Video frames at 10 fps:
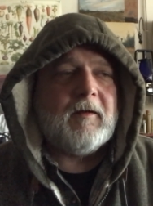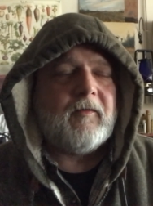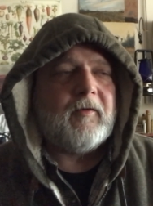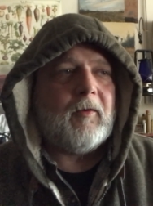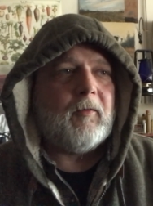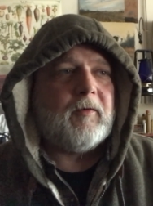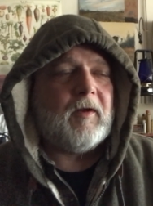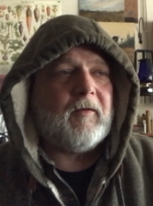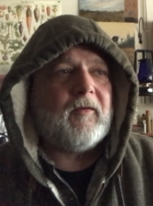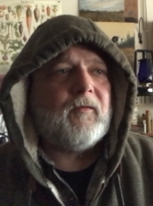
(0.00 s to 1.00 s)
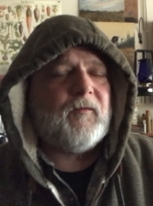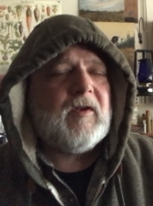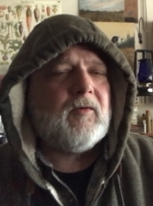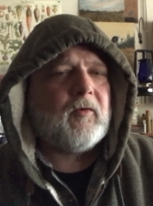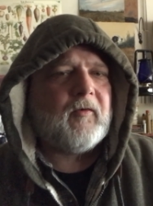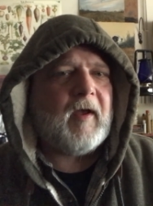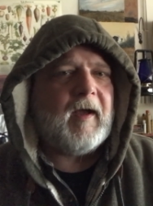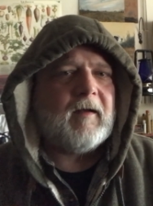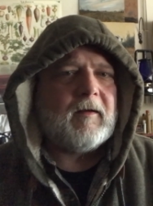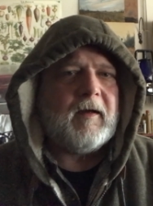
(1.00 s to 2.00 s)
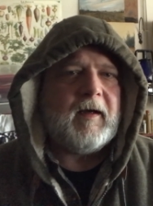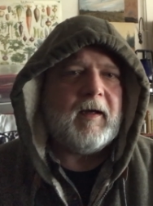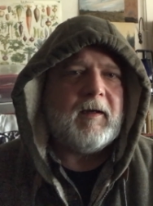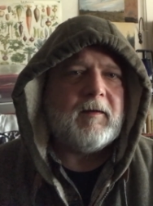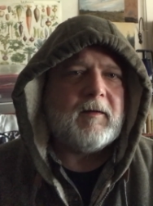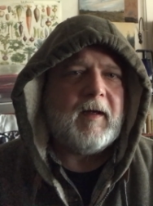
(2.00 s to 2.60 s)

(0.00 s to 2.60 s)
So, you know, this feels like a,